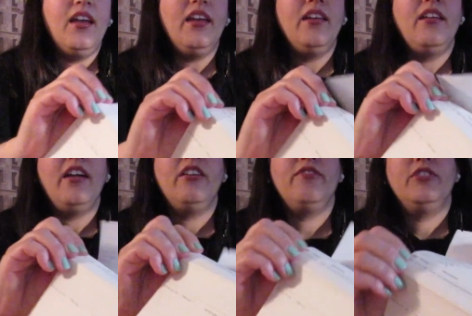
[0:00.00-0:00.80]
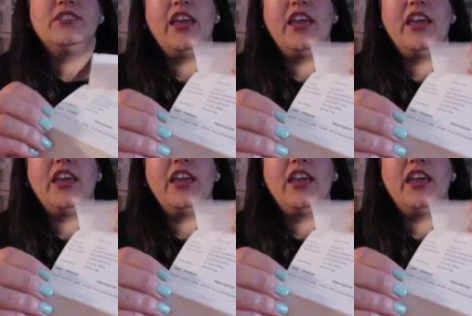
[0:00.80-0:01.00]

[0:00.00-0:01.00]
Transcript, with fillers: and I don't know if this